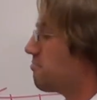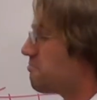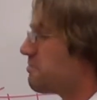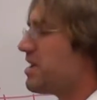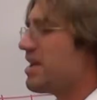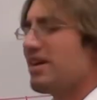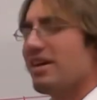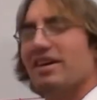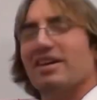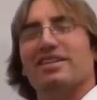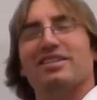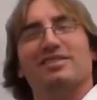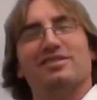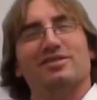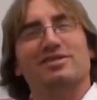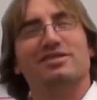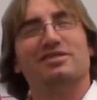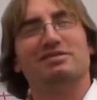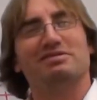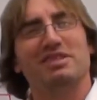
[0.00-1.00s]
Yeah,
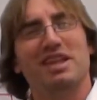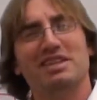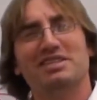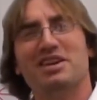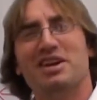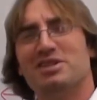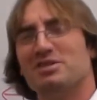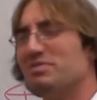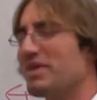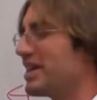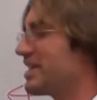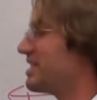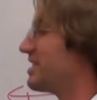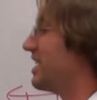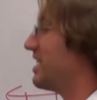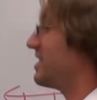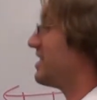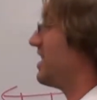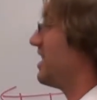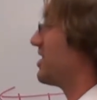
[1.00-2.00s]
that does make
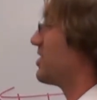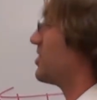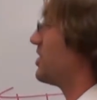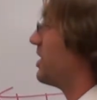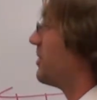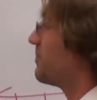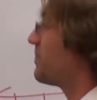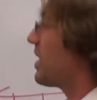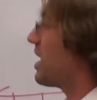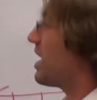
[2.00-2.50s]
sense, actually.